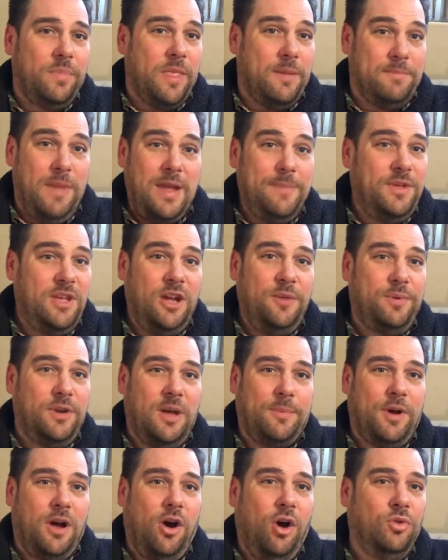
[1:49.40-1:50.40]
maybe open
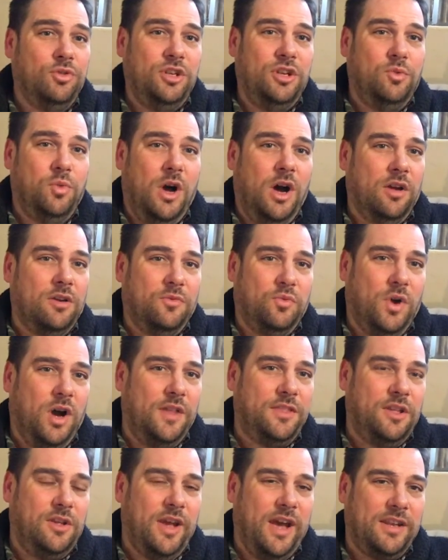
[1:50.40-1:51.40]
up a whole new world of wine
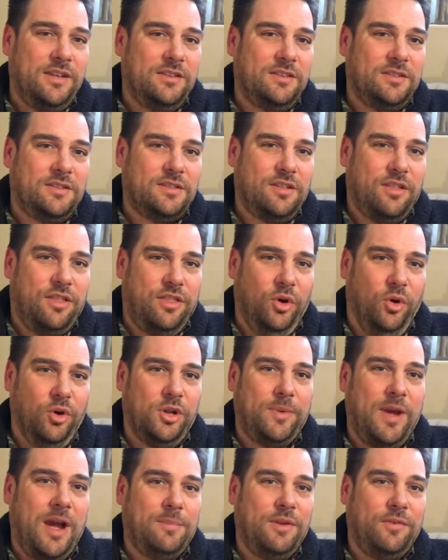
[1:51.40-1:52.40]
that you hadn't thought
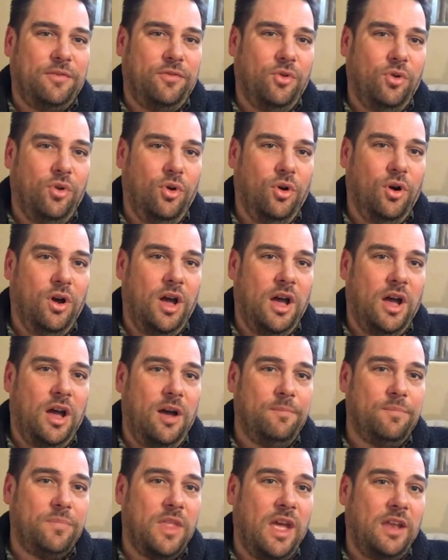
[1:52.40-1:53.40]
about before,
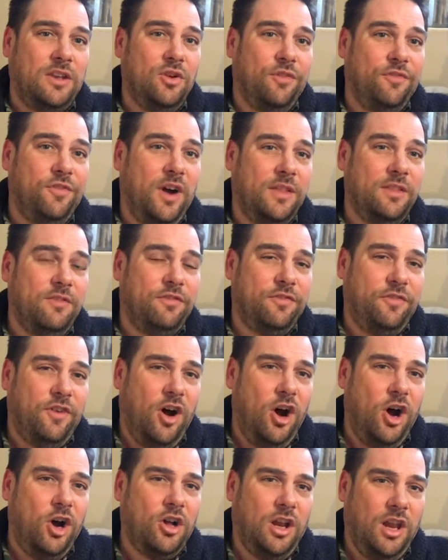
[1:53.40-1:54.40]
and you'll find them
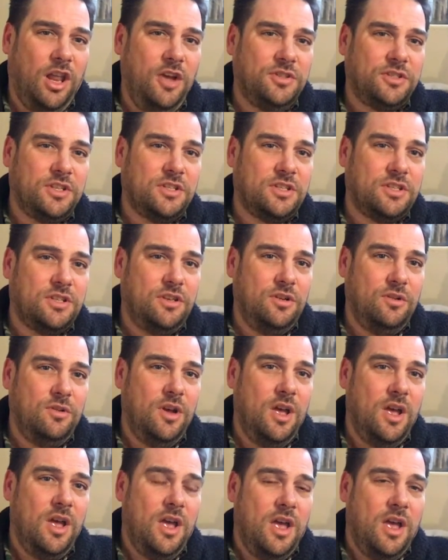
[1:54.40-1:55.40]
far closer to
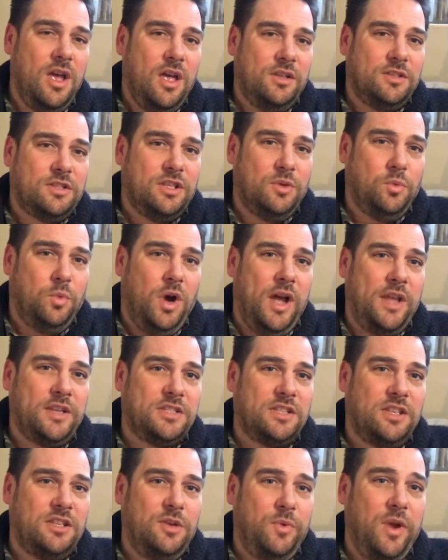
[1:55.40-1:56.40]
the whites
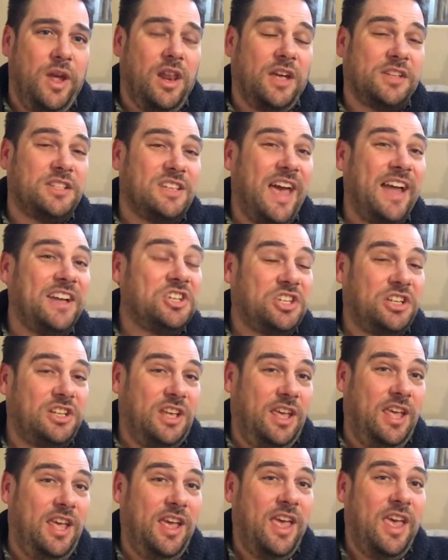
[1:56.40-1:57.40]
than you realise. And
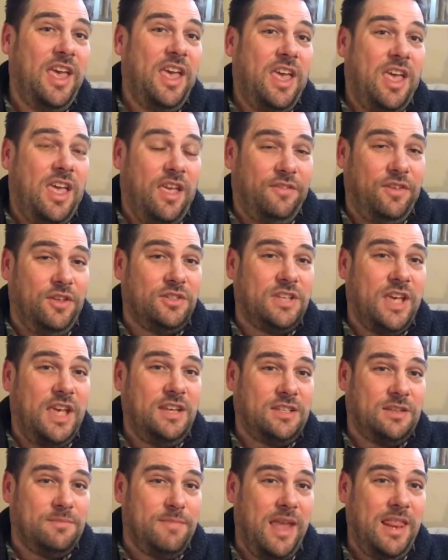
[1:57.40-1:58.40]
actually, if you
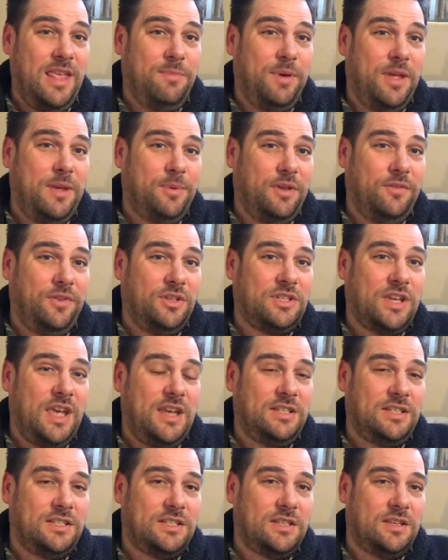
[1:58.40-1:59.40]
taste
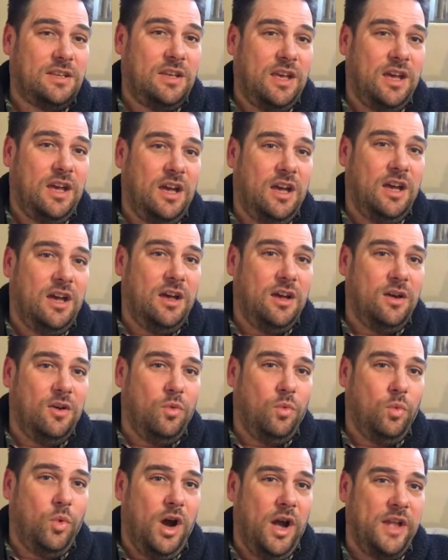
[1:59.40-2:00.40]

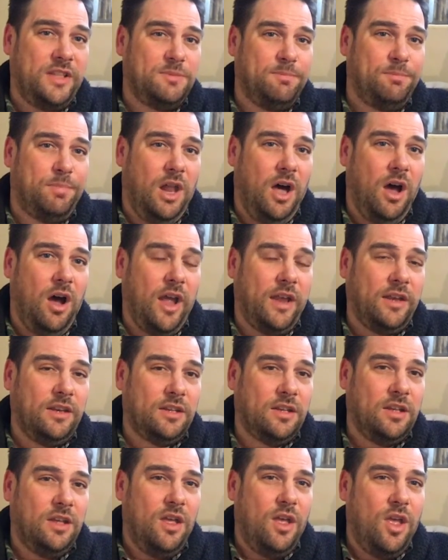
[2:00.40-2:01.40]
wines blind,
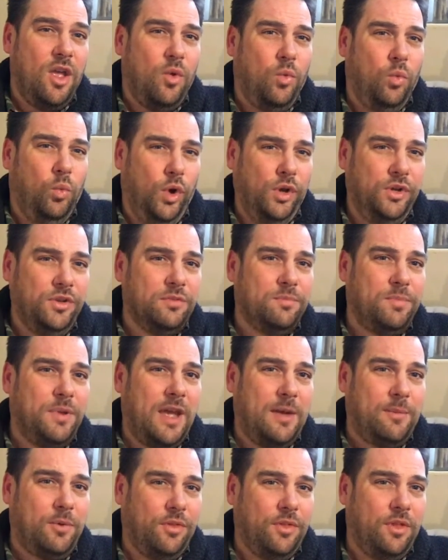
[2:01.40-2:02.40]
wouldn't be
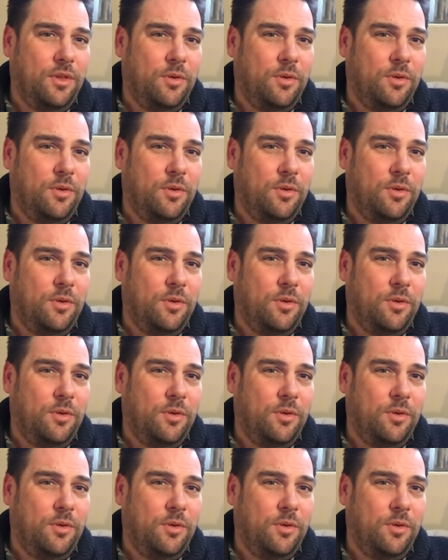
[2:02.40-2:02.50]
able